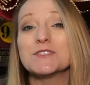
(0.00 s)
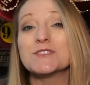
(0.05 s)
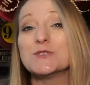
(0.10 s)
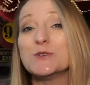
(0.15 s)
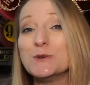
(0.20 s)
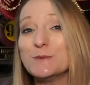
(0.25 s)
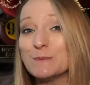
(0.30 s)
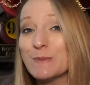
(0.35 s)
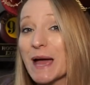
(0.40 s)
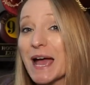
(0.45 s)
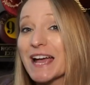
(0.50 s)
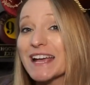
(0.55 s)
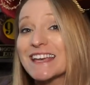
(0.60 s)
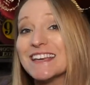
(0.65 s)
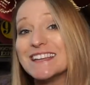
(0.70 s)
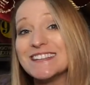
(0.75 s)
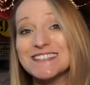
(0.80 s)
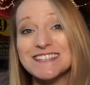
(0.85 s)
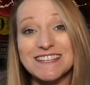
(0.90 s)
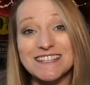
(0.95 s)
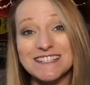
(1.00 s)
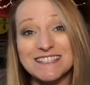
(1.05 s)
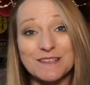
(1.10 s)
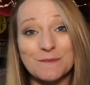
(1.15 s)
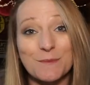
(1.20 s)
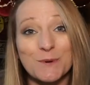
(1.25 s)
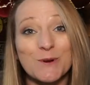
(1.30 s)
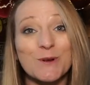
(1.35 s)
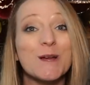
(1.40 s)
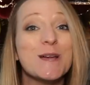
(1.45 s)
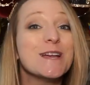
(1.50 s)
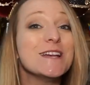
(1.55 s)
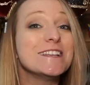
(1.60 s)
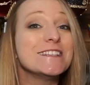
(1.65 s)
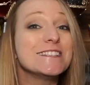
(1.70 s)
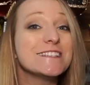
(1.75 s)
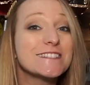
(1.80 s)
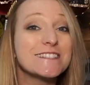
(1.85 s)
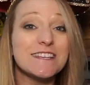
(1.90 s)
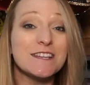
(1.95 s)
tune back in December
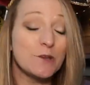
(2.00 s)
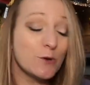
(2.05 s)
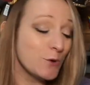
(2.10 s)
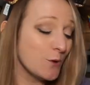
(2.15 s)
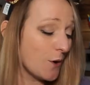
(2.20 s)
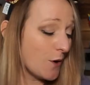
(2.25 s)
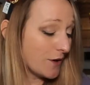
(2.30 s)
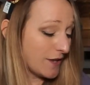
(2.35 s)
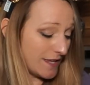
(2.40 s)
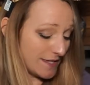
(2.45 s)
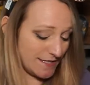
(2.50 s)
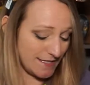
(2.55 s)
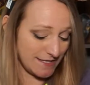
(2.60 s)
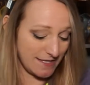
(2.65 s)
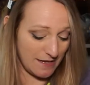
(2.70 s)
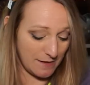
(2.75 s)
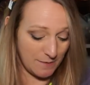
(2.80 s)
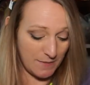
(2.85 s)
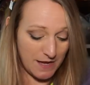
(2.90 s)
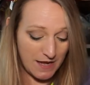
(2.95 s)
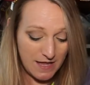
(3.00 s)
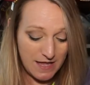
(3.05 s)
to see who all gets them.